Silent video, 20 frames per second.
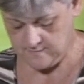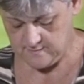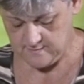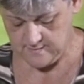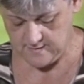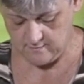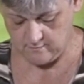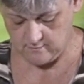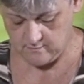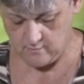
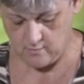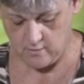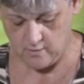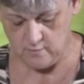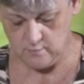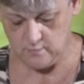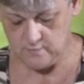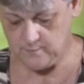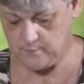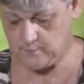Now,
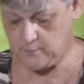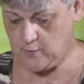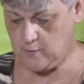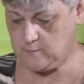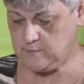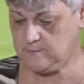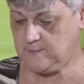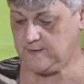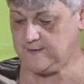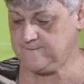I would
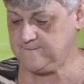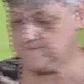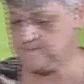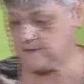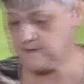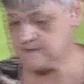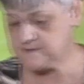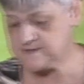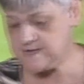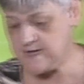probably, for
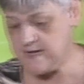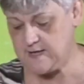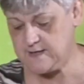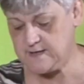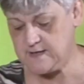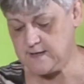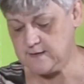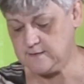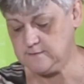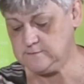
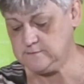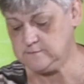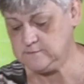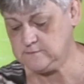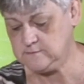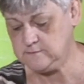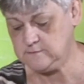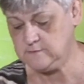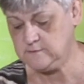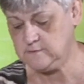lasagna
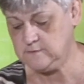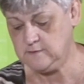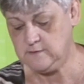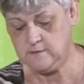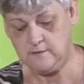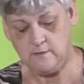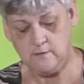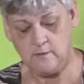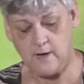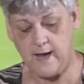
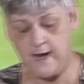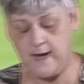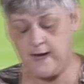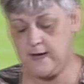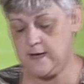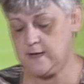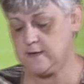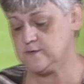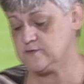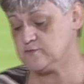
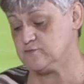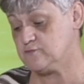and